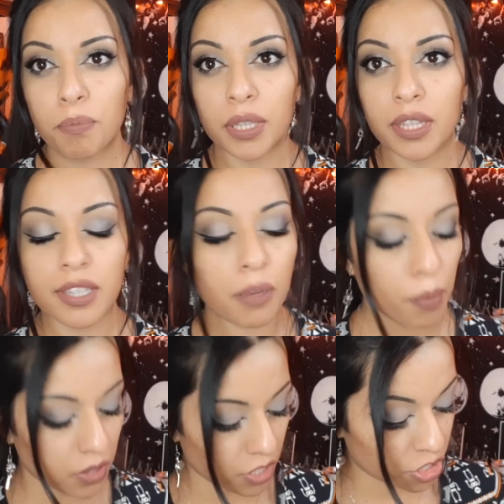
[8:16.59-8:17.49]
put this
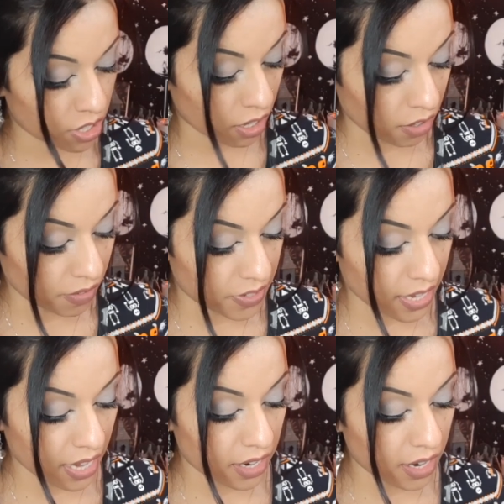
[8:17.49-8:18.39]
up on the shelves
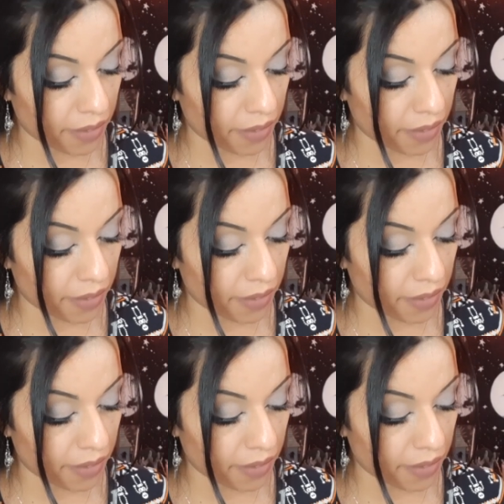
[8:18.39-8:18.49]
and